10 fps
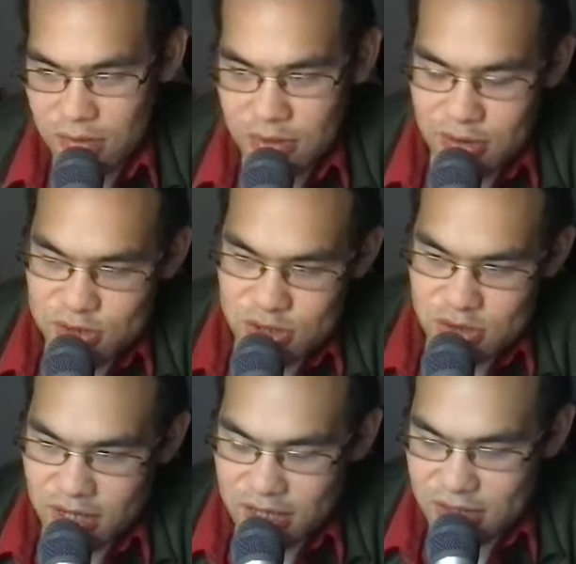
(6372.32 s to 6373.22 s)
I mean, I'm
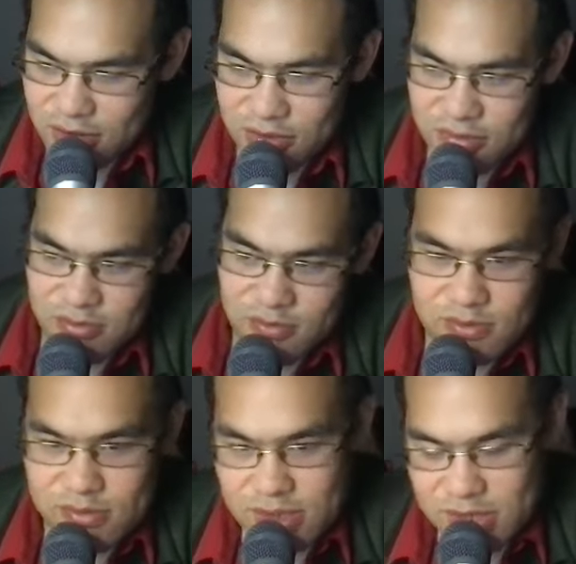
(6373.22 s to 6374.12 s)
sure like
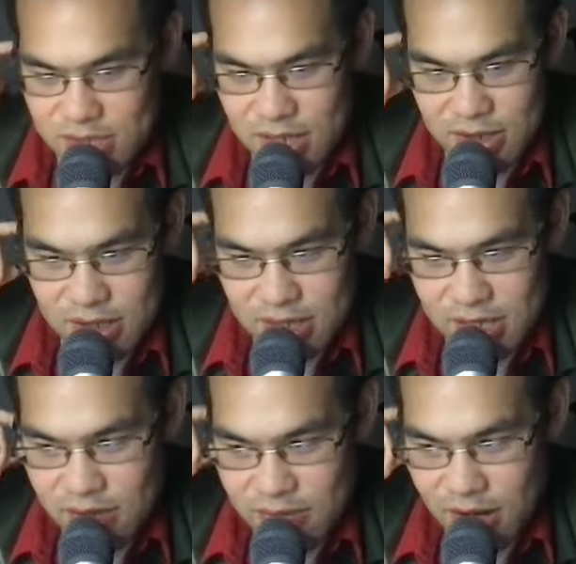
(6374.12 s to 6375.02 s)
there's like
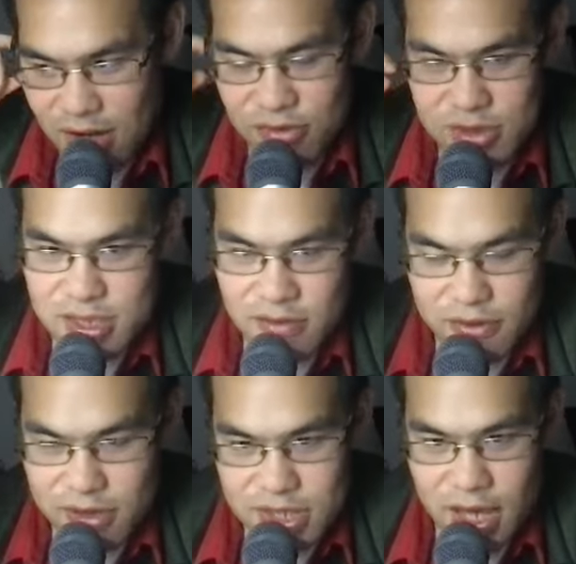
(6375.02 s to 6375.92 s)
hundreds of
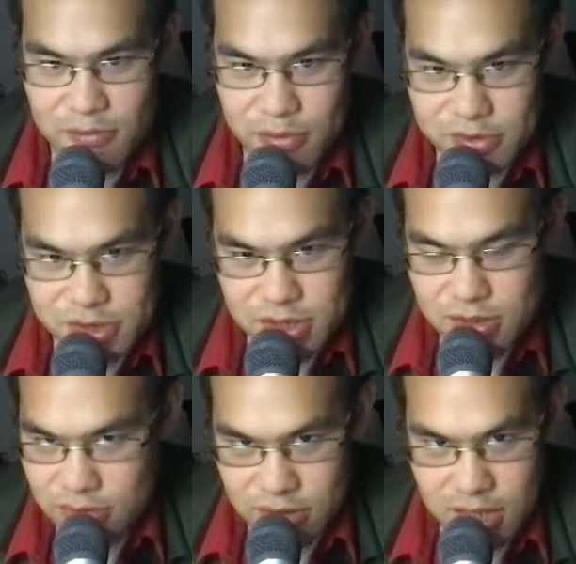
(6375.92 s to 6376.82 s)
examples that
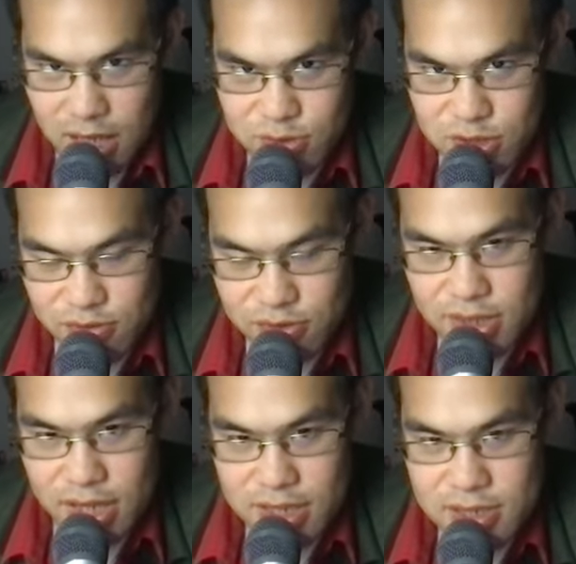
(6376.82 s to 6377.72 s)
you could capture with
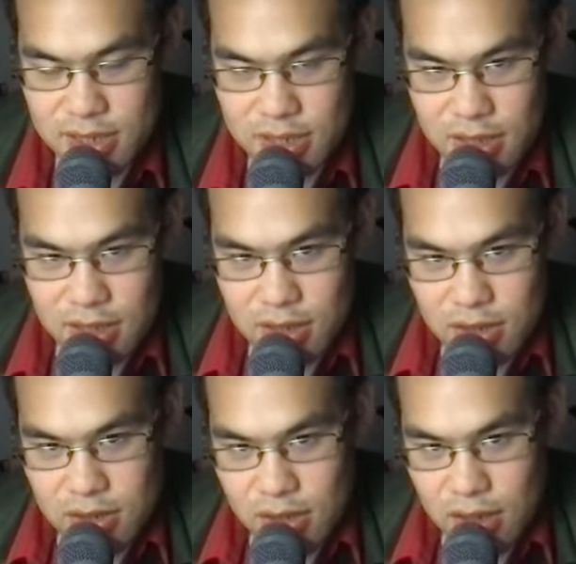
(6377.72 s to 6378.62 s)
that.
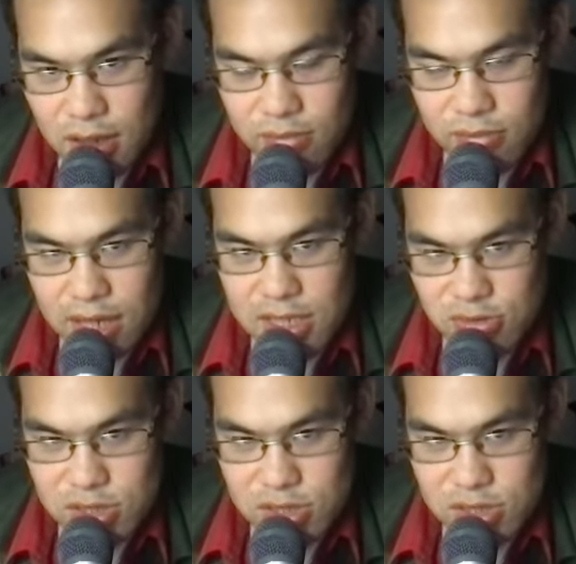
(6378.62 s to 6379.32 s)
As a